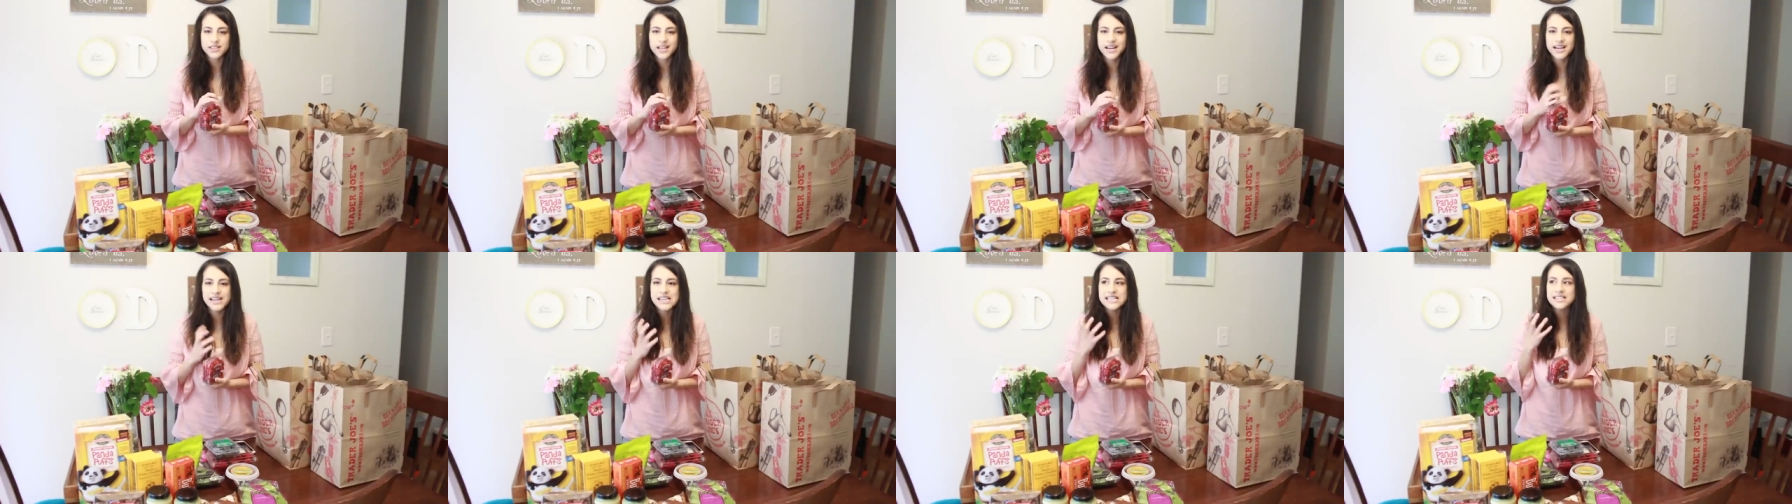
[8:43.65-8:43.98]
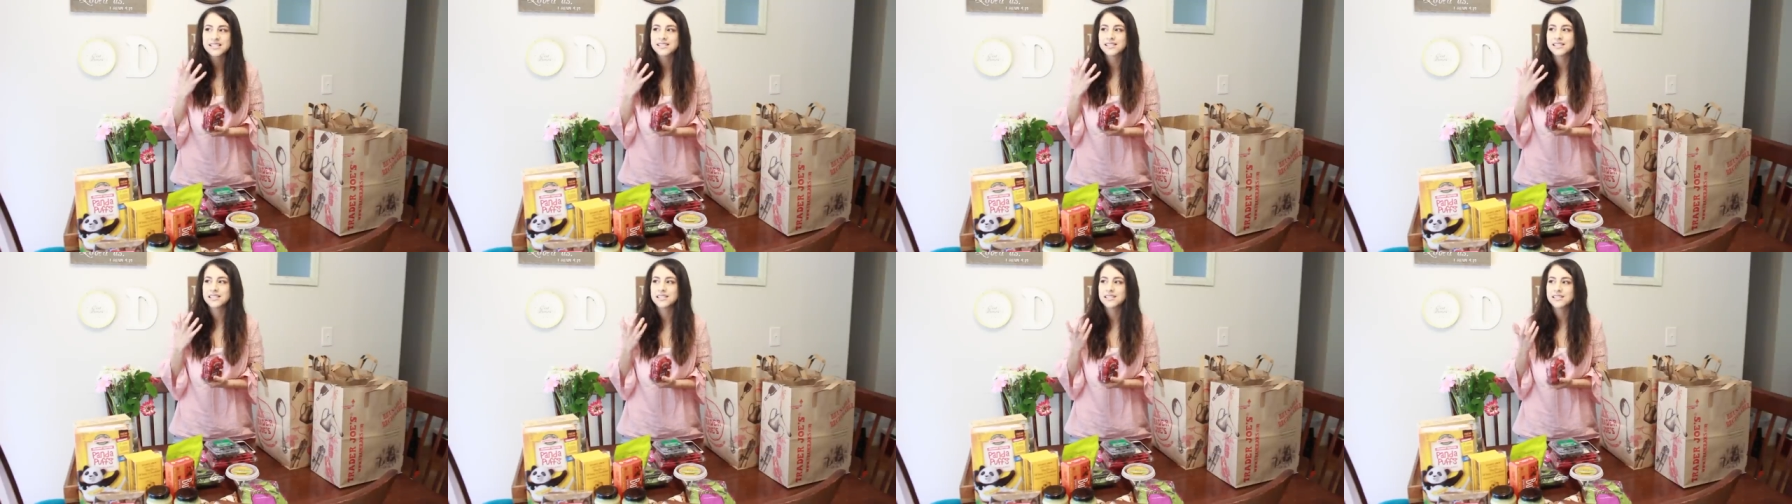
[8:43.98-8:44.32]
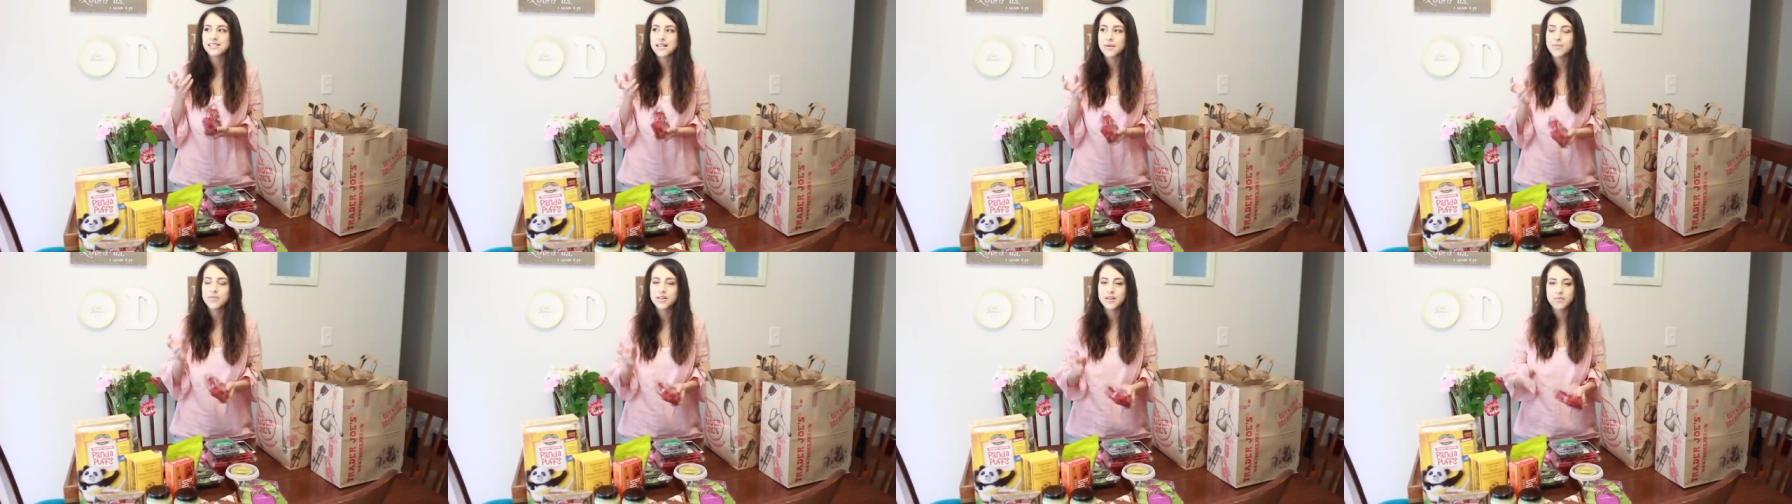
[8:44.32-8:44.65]
size,
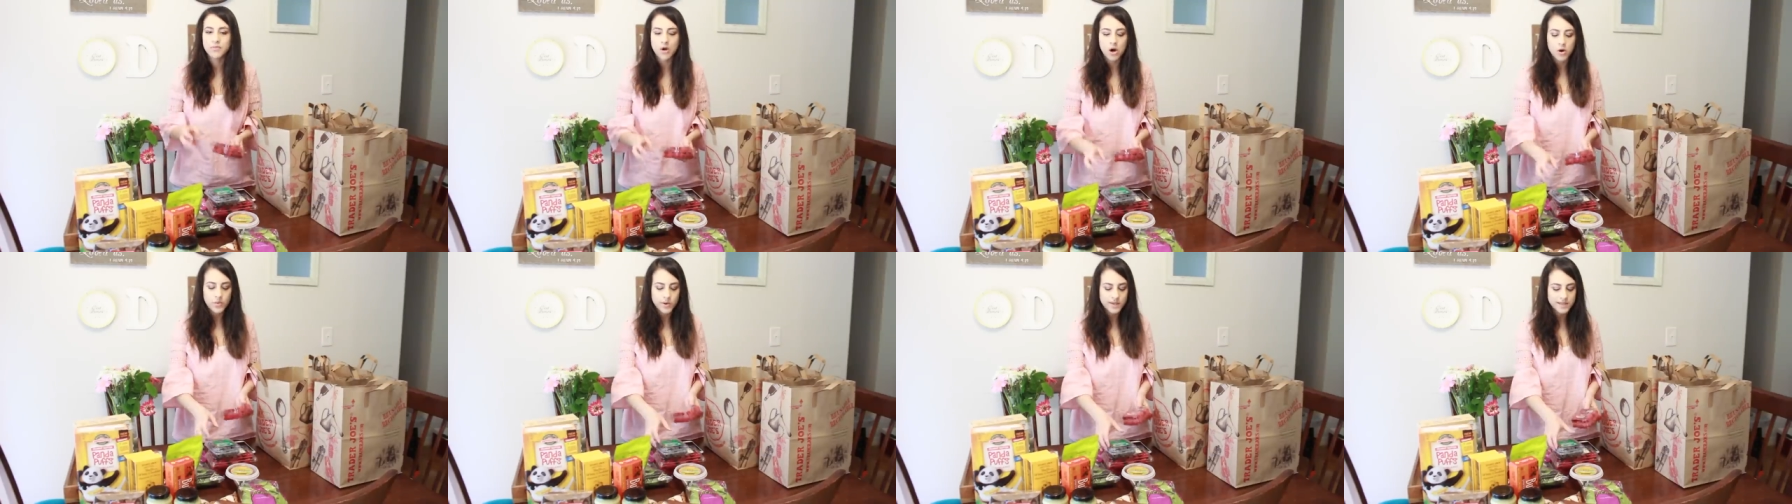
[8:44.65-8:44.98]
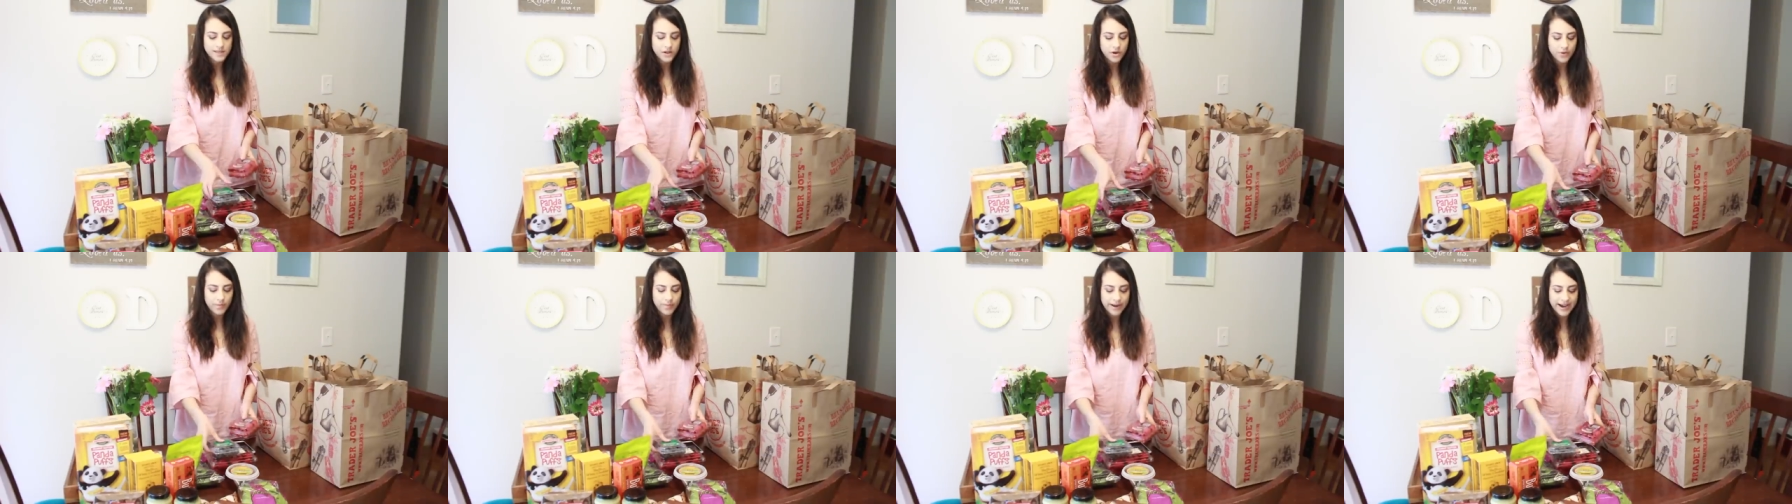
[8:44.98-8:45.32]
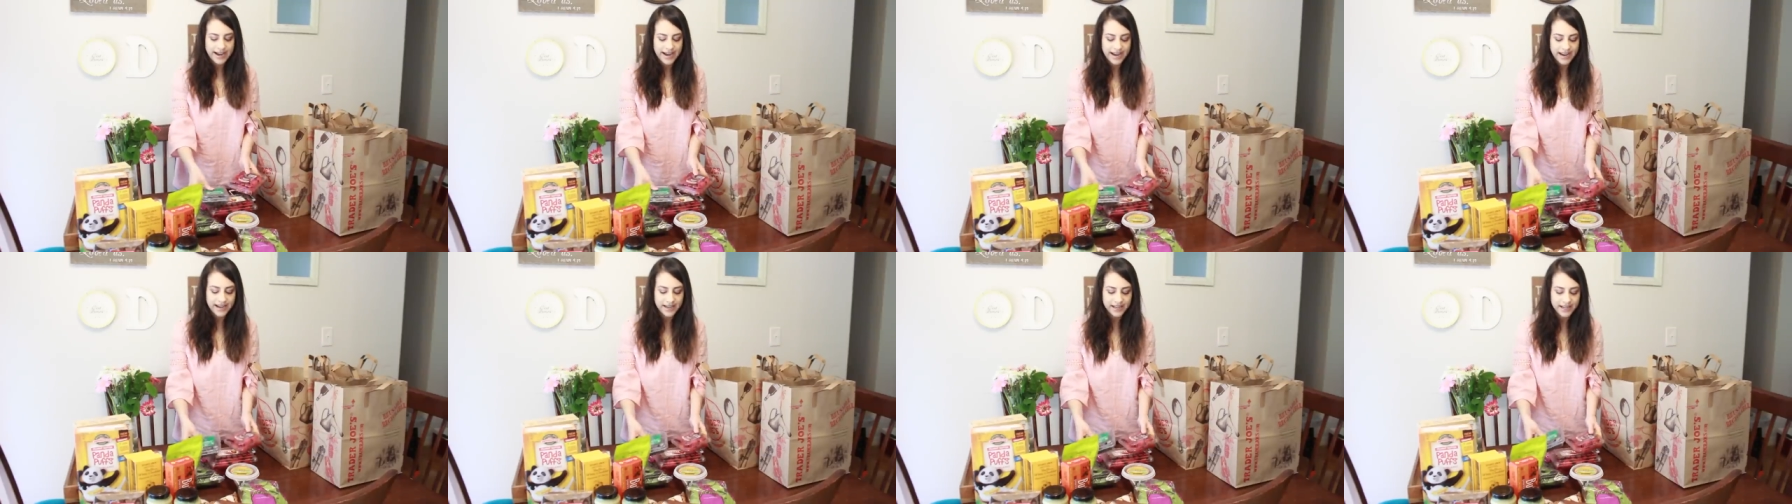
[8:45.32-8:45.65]
some of them always go
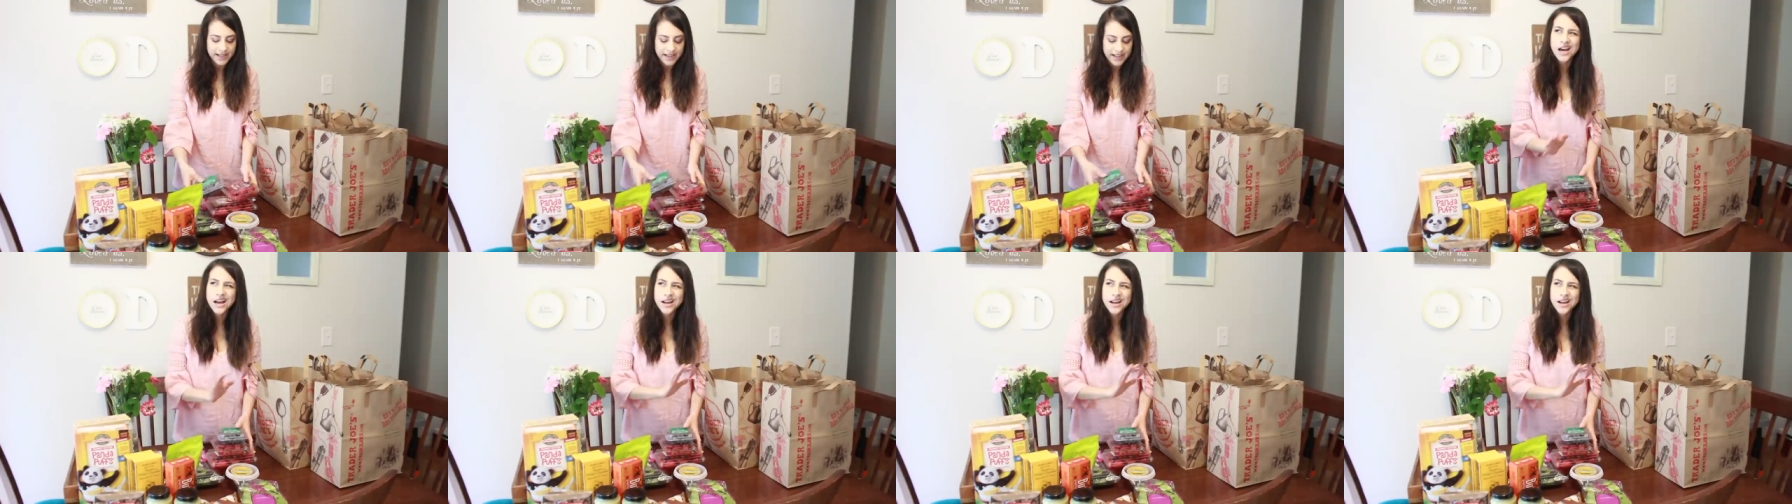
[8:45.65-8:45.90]
bad.